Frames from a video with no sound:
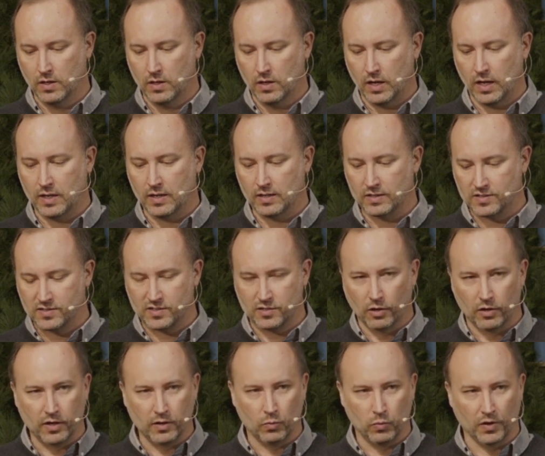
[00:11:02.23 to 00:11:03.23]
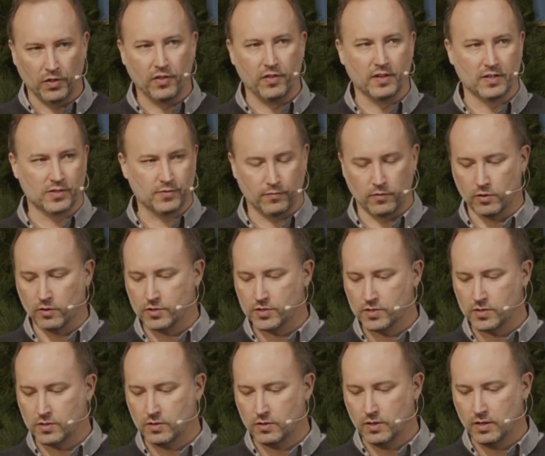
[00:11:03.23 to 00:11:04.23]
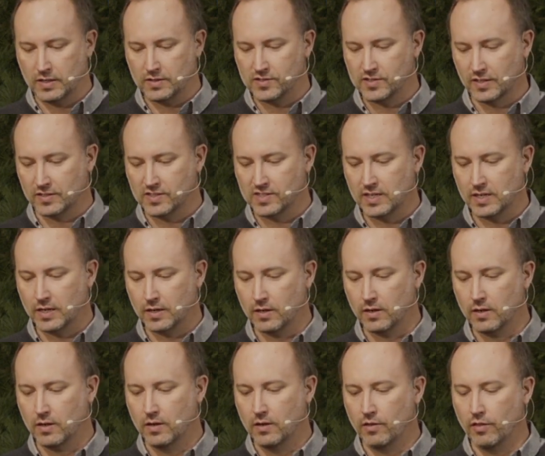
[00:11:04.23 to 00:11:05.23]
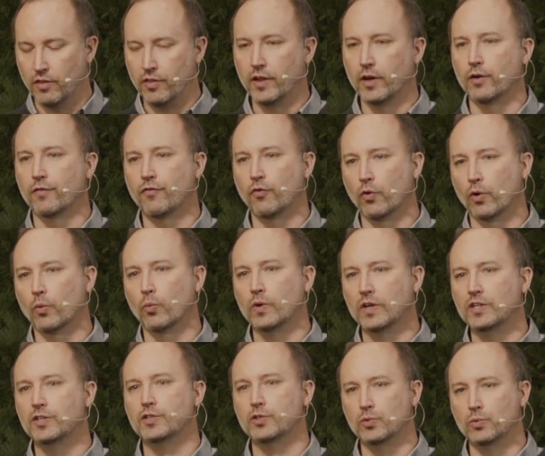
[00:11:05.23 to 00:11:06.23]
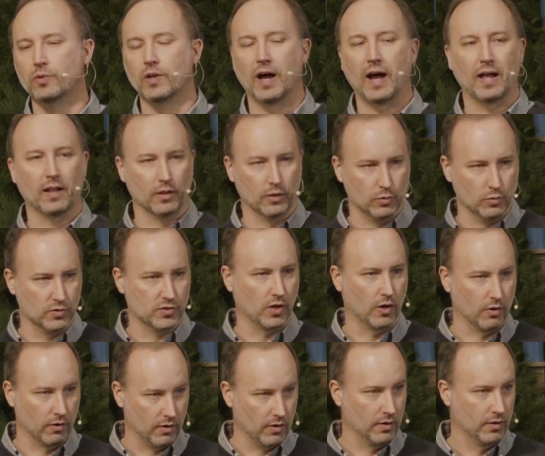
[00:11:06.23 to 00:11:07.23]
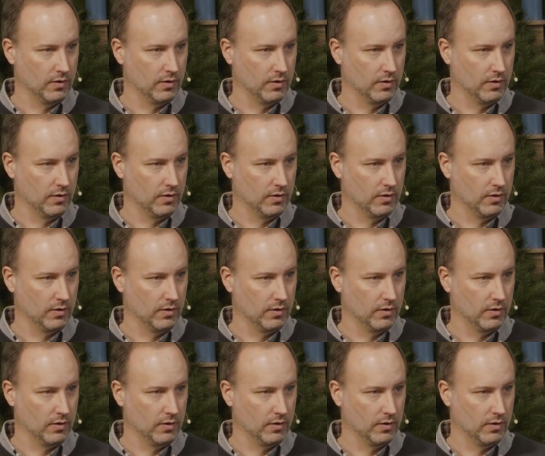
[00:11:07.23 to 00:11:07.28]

And it started with this verse in 16 Therefore, we do not lose heart.